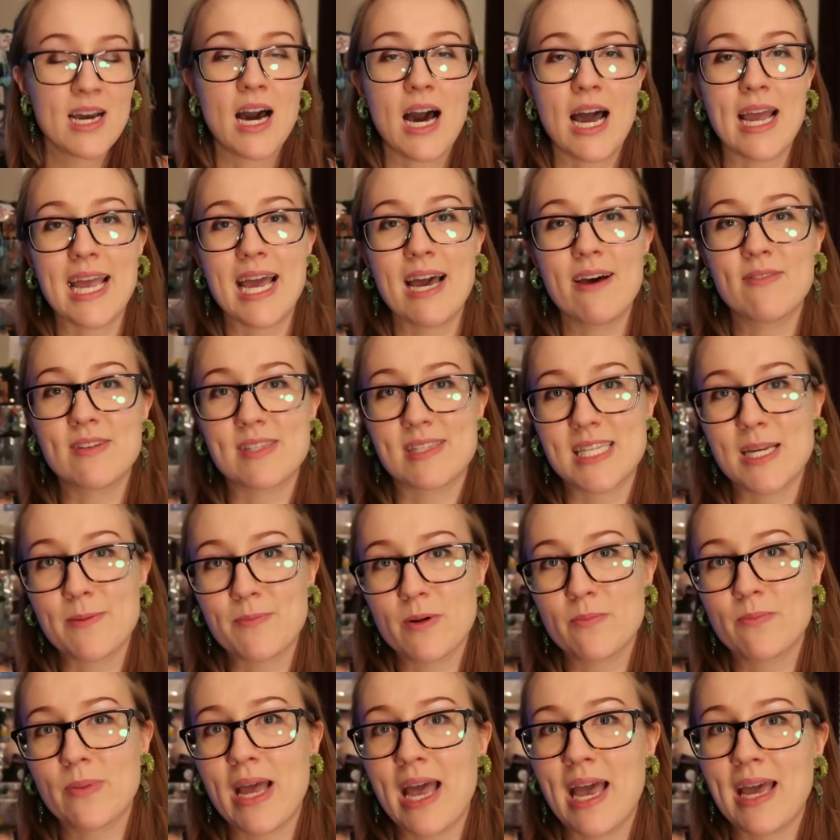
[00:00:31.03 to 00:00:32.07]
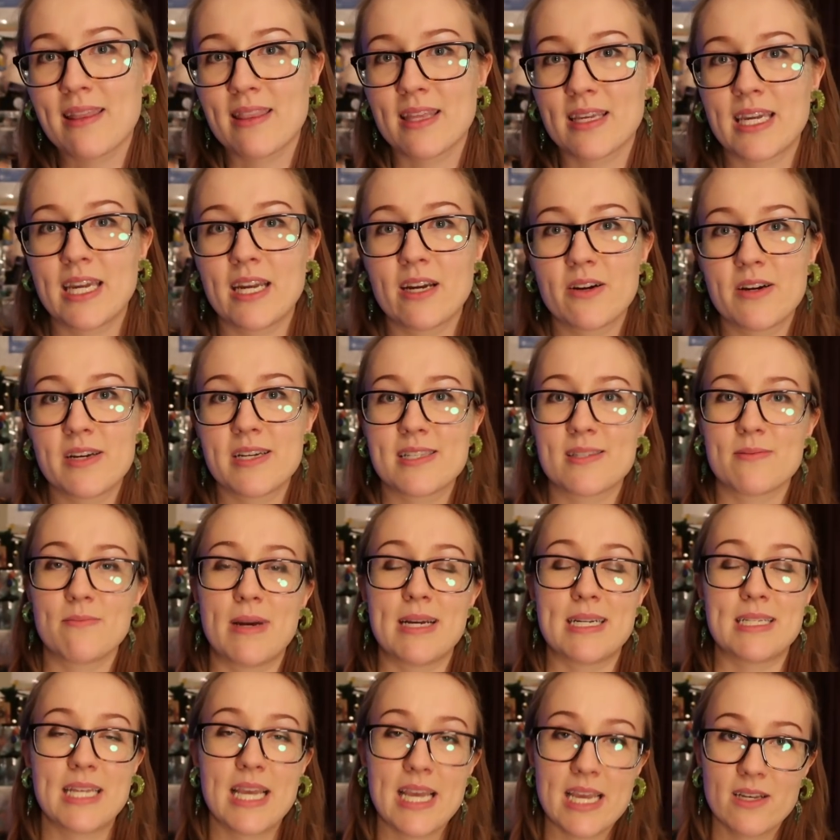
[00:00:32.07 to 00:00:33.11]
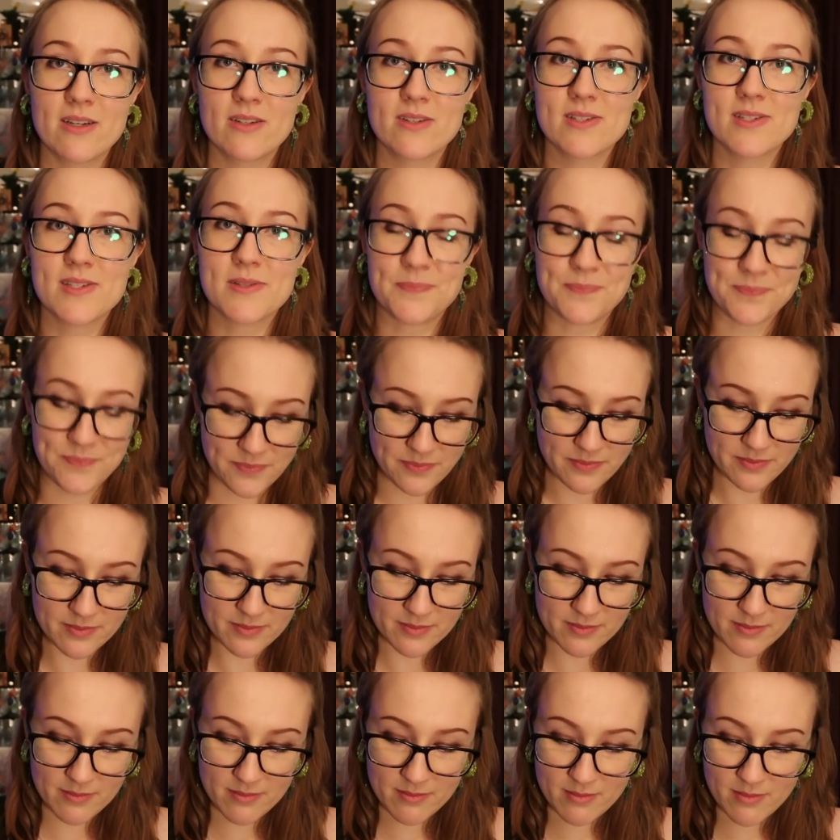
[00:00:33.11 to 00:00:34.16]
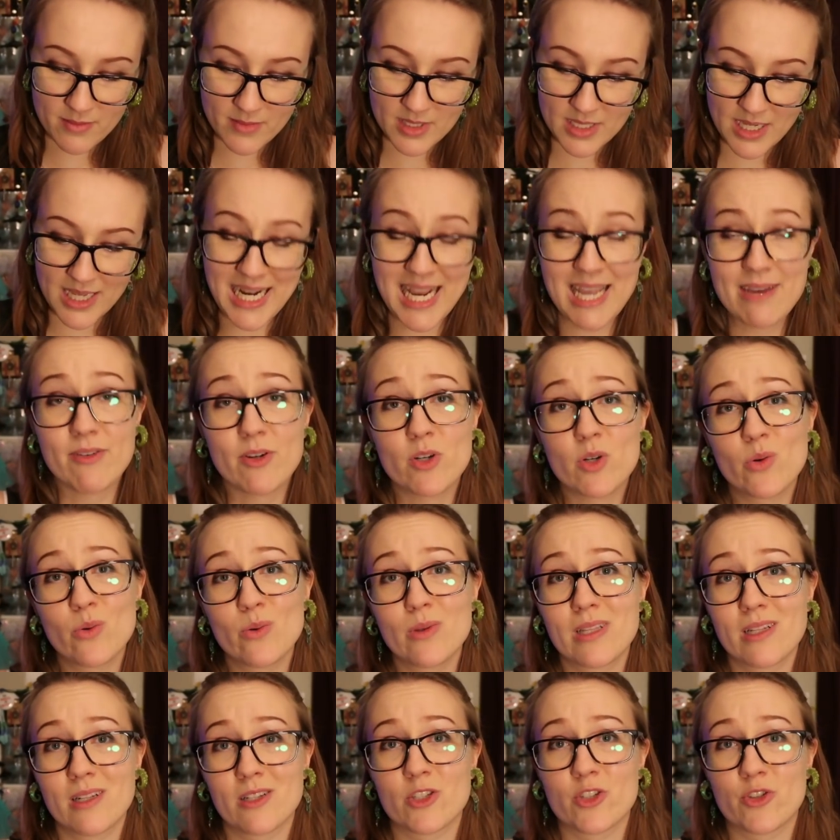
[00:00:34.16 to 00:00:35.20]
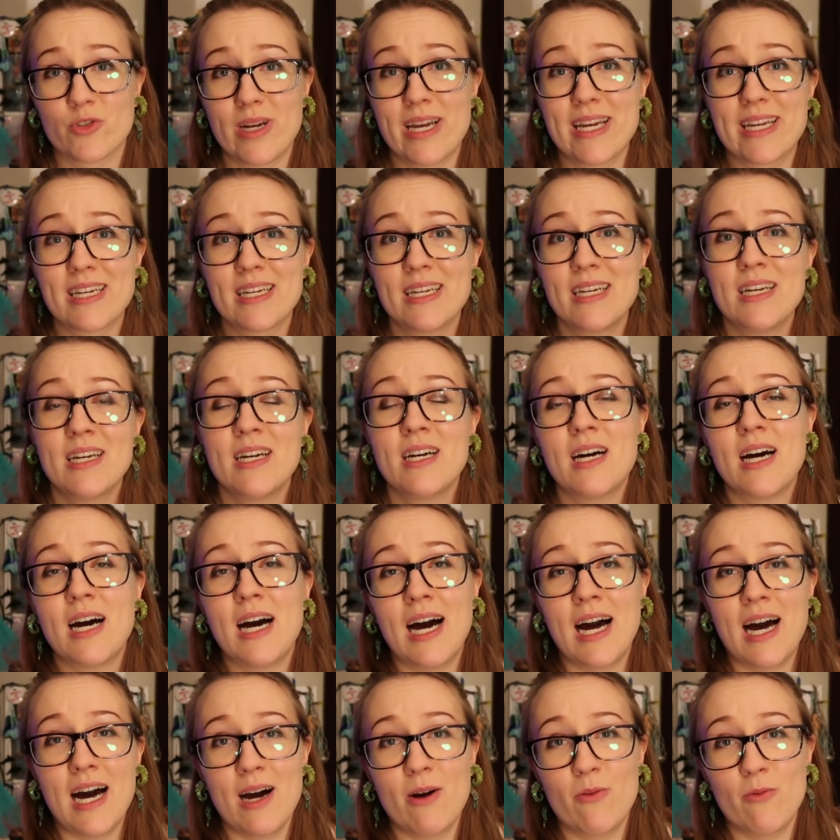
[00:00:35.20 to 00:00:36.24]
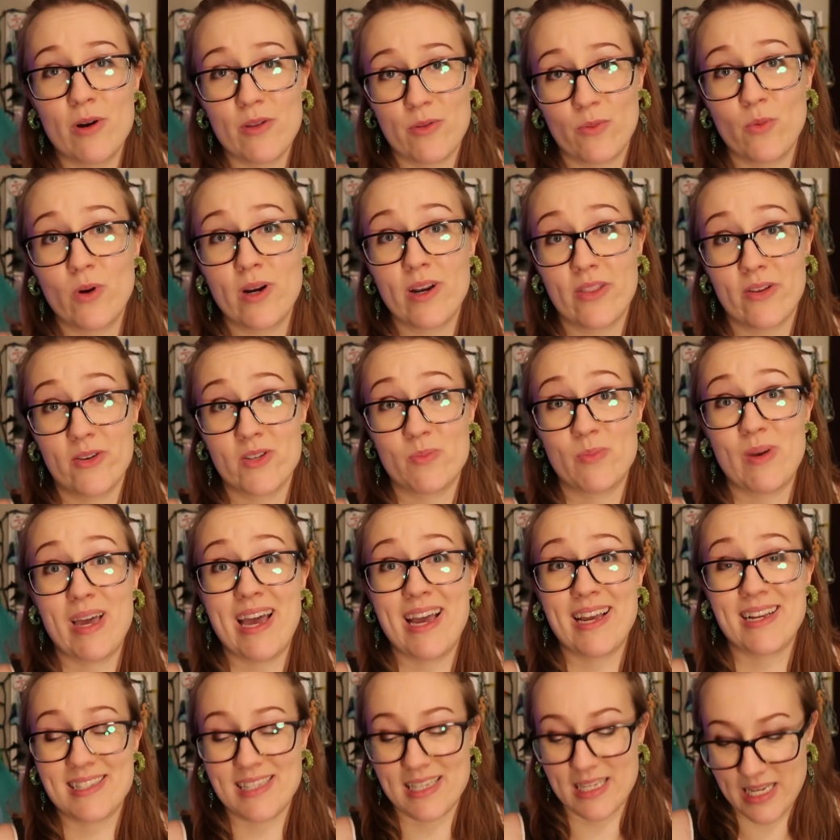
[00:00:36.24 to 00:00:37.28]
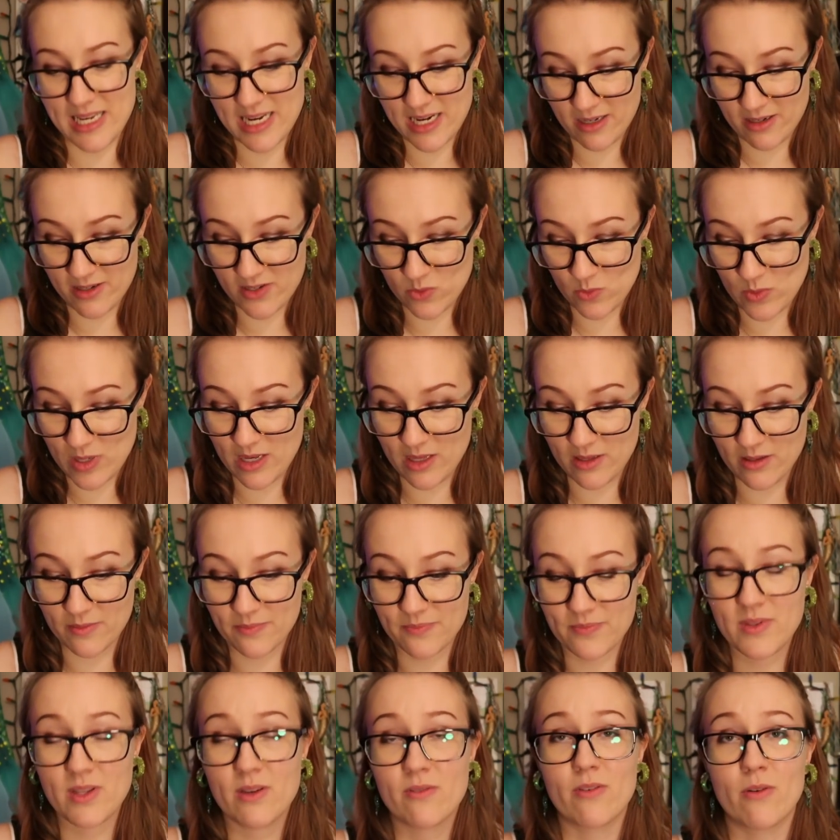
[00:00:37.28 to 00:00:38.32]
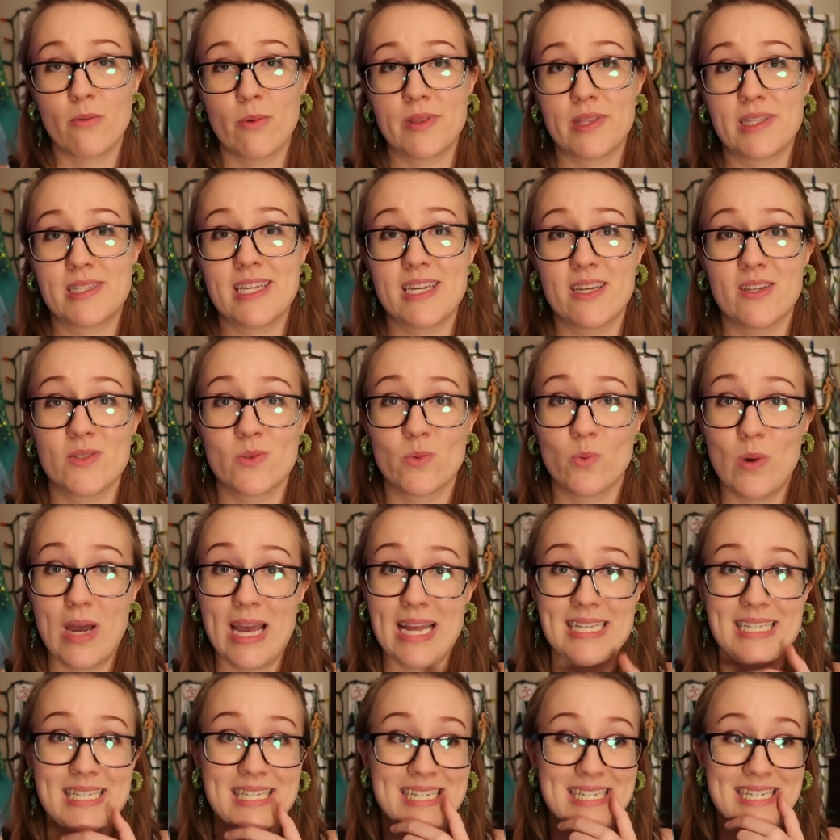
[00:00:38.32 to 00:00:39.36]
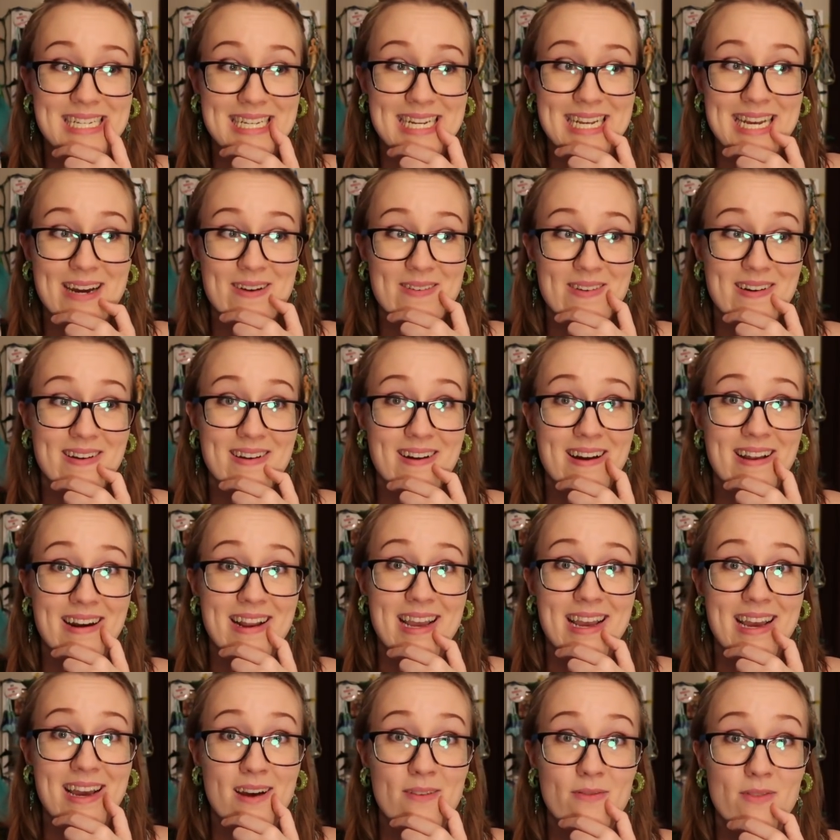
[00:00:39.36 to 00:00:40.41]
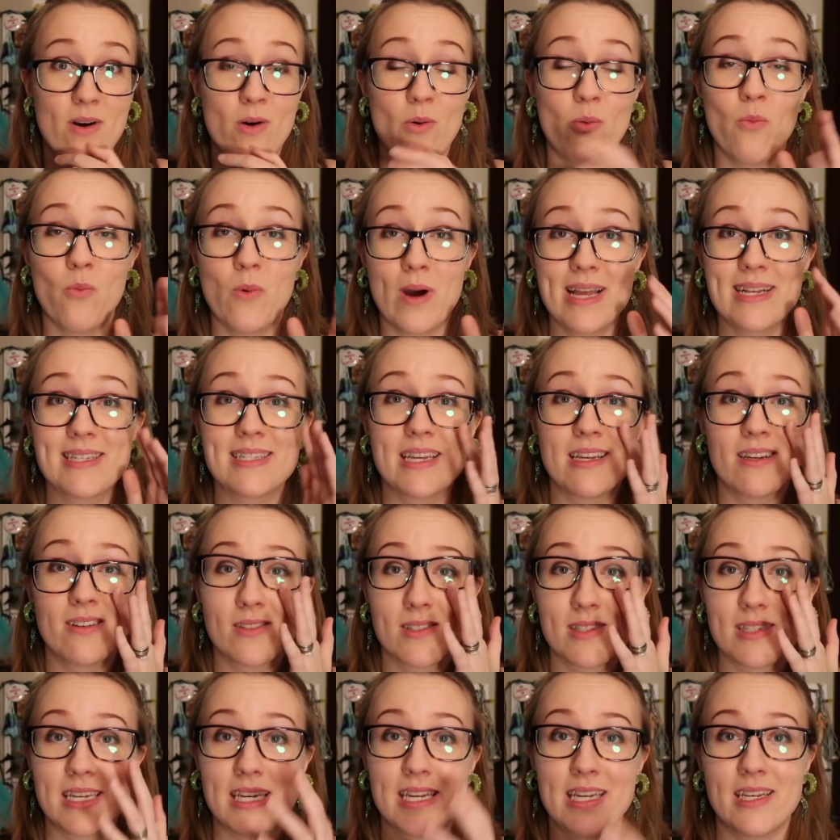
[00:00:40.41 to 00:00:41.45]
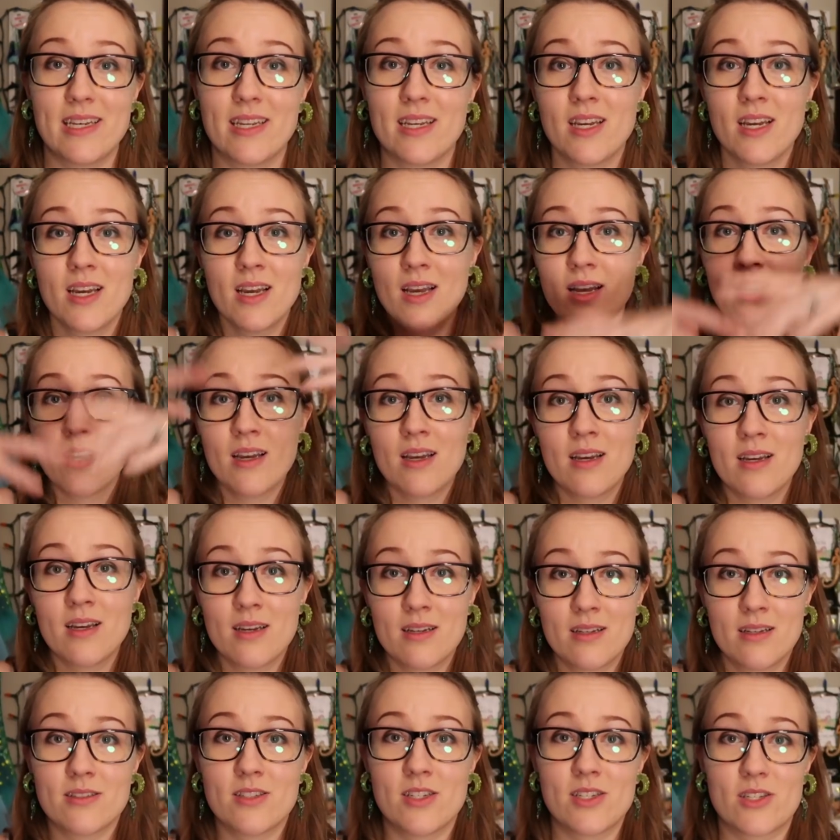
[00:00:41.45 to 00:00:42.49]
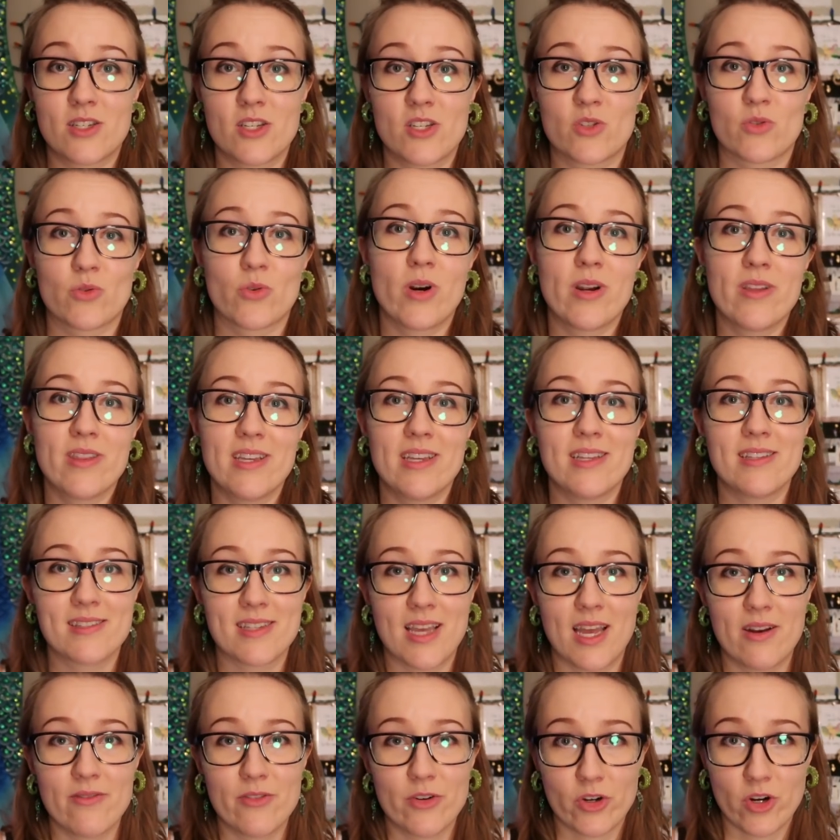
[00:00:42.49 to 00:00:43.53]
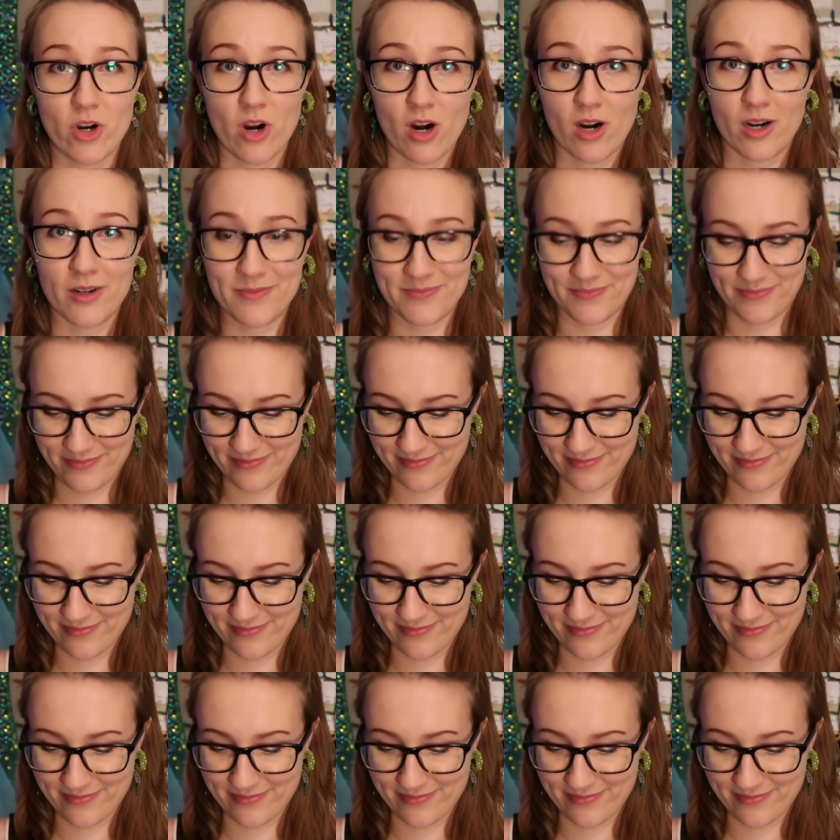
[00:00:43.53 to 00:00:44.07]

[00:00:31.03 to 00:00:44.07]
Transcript: I have a separate bag that carries my tails and I have a cool little trick uh, with one of those bags in here as well for when the tail's wet and how to not have a wet tail skin just destroy the inside of your car